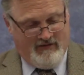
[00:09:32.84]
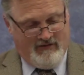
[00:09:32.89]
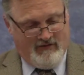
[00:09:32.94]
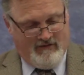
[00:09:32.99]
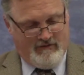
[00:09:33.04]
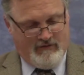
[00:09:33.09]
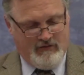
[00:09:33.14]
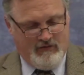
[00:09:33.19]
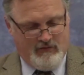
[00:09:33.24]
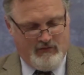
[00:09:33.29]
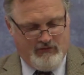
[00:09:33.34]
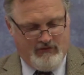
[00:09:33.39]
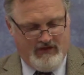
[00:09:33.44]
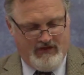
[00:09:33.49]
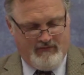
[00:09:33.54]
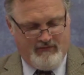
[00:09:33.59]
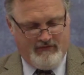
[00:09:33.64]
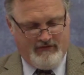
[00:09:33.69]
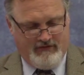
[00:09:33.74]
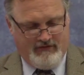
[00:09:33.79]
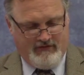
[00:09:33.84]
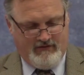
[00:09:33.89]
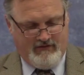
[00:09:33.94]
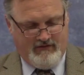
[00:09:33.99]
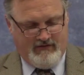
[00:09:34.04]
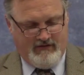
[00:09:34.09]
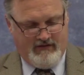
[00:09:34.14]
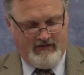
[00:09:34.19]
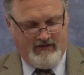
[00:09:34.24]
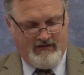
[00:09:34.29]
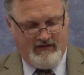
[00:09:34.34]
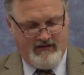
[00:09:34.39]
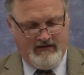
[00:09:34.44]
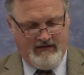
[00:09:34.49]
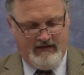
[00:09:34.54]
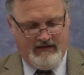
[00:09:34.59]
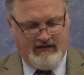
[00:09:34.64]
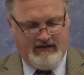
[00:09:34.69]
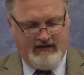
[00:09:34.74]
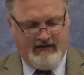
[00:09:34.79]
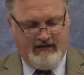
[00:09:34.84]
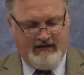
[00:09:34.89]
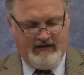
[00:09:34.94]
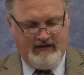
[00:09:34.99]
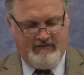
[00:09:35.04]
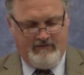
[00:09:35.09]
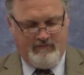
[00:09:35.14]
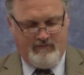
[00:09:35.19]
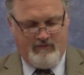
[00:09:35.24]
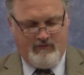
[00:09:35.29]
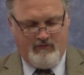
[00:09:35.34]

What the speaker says: For you put up with it if